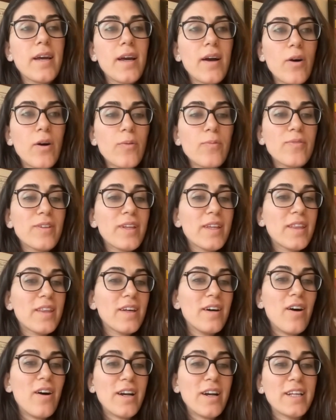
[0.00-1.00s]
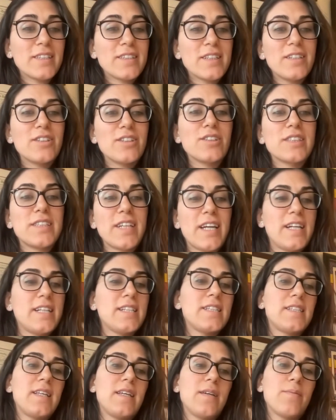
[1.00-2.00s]
hopefully the audience
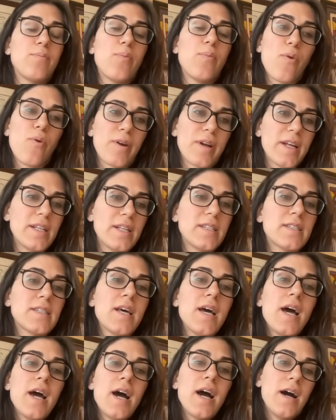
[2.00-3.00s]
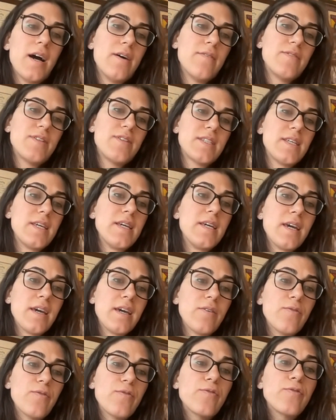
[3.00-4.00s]
understands the importance of
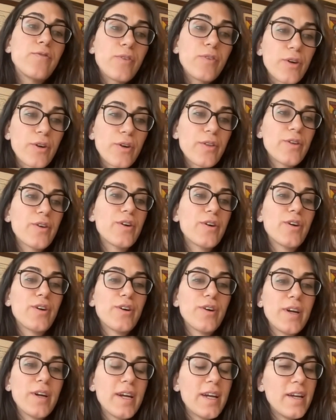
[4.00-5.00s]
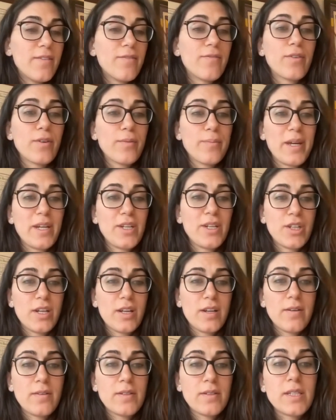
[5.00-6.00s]
seeking further
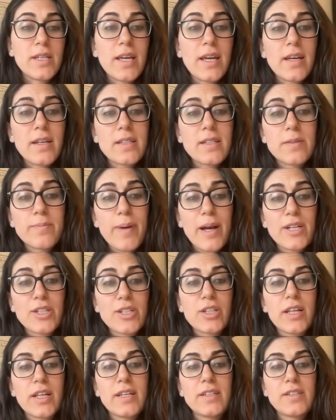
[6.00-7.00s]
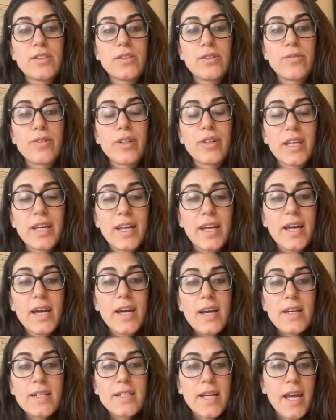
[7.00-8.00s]
information, seeking a specialist to really
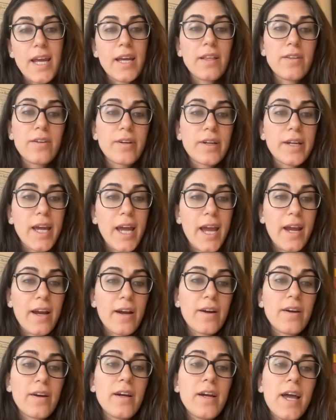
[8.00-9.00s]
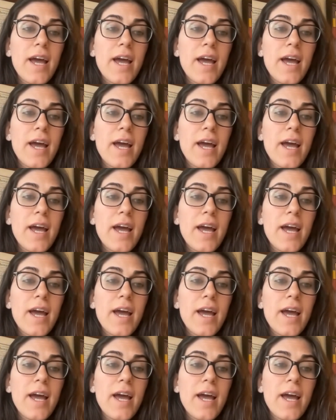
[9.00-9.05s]
tailor care.